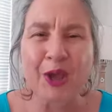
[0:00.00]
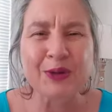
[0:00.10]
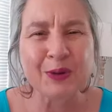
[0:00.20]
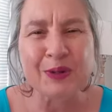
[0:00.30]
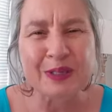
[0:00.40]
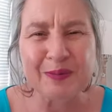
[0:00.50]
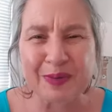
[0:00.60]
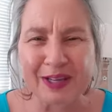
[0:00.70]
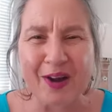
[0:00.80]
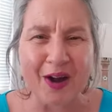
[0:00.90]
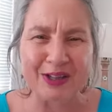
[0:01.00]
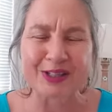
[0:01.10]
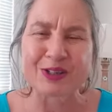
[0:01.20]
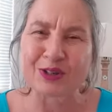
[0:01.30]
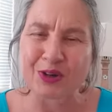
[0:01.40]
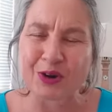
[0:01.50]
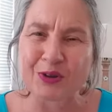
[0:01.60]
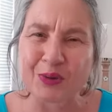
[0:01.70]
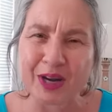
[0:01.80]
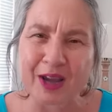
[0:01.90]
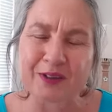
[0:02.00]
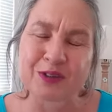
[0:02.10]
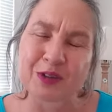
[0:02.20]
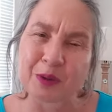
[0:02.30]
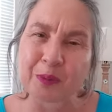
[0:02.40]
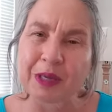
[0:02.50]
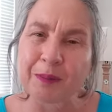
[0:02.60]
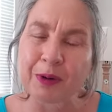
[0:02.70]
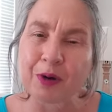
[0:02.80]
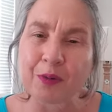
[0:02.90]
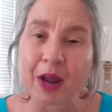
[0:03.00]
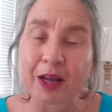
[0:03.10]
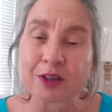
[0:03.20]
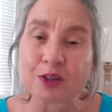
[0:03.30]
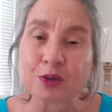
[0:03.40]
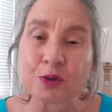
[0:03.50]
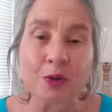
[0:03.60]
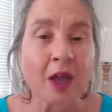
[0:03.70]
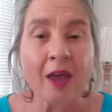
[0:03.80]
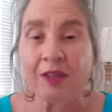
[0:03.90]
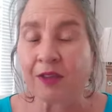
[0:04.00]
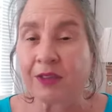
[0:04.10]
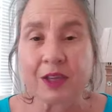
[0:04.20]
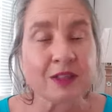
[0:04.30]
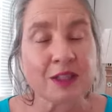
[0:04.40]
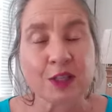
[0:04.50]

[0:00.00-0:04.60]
You're also being asked to show your love to the people around you, the things